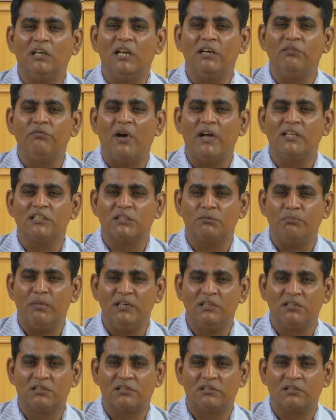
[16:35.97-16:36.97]

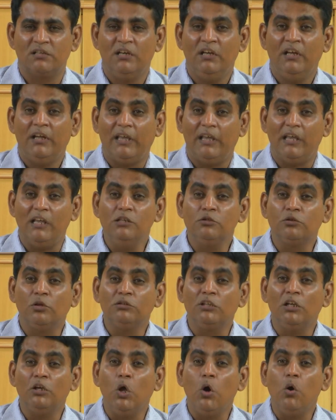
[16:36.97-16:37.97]
advancements, is on
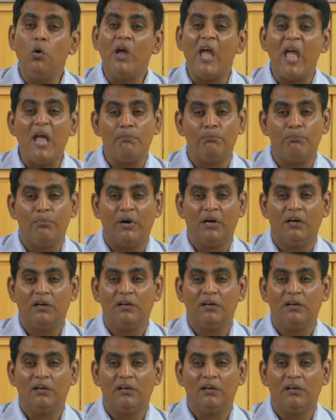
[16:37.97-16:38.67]
the low ebb,